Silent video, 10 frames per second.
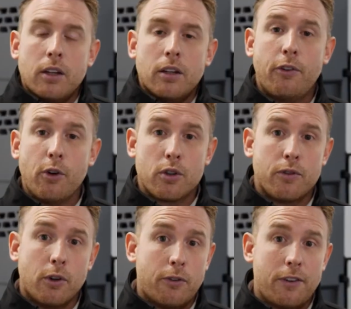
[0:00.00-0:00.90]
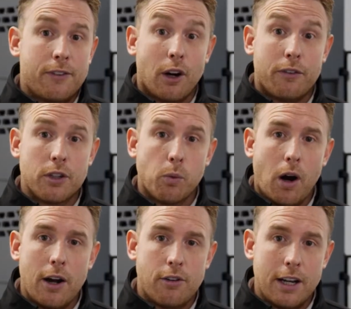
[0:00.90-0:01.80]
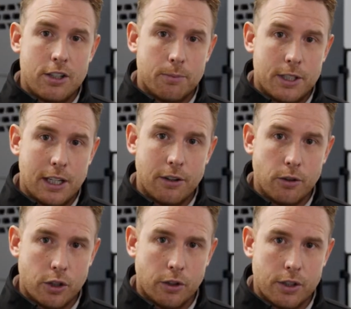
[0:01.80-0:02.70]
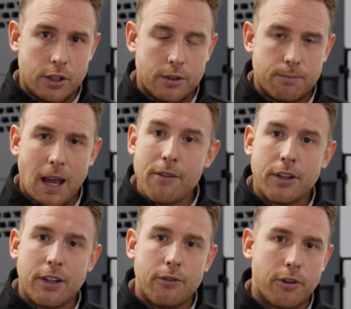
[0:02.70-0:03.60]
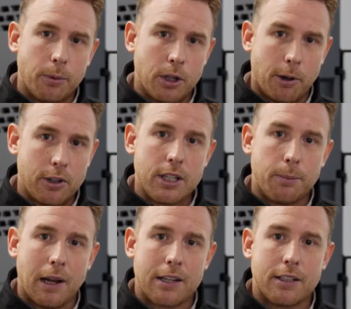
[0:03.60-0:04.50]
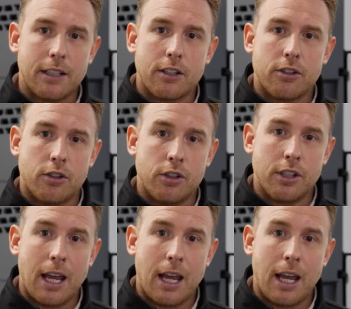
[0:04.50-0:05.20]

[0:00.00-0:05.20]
The Fortus 450 offers a wide range of material choices, everything from commodity plastics such as